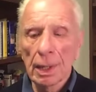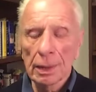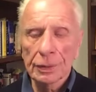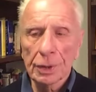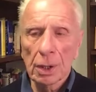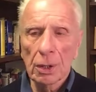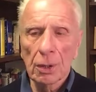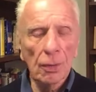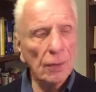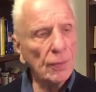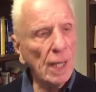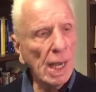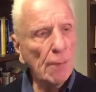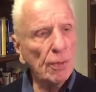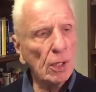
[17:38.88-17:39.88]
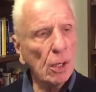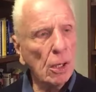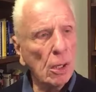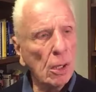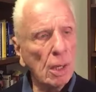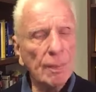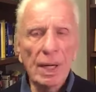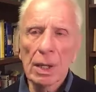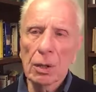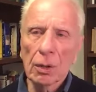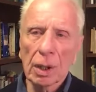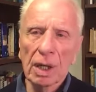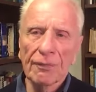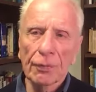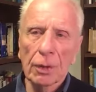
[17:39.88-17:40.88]
So they would all be
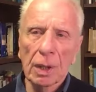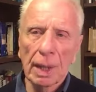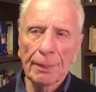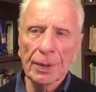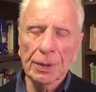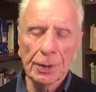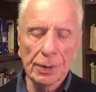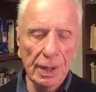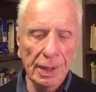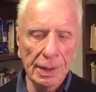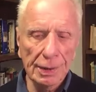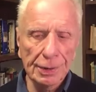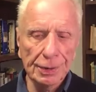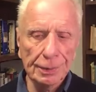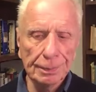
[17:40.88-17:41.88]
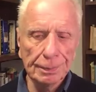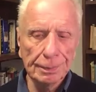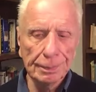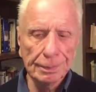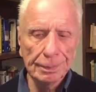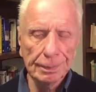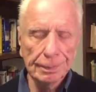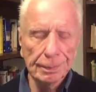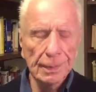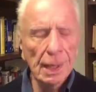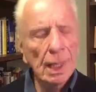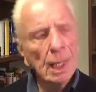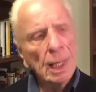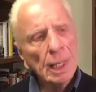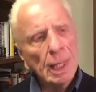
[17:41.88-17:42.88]
looking for opportunities.
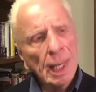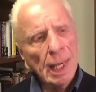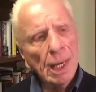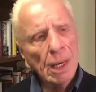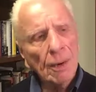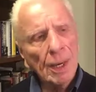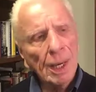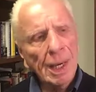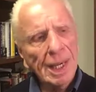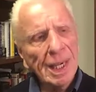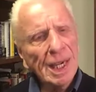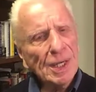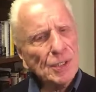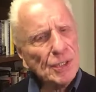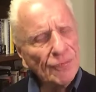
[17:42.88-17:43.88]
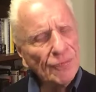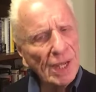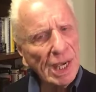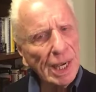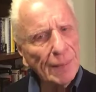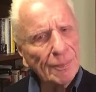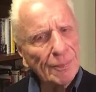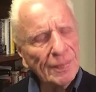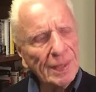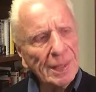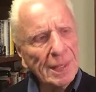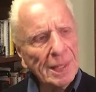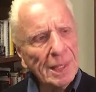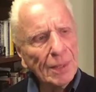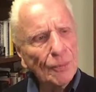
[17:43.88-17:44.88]
Now, each of them
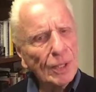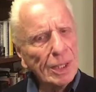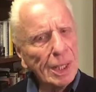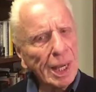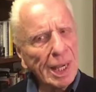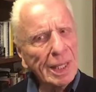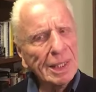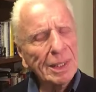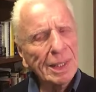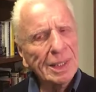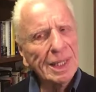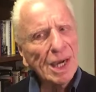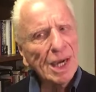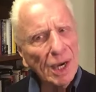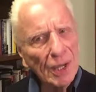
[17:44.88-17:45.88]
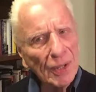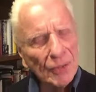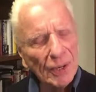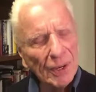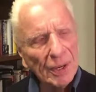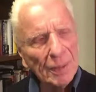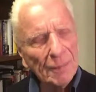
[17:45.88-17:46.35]
would like the other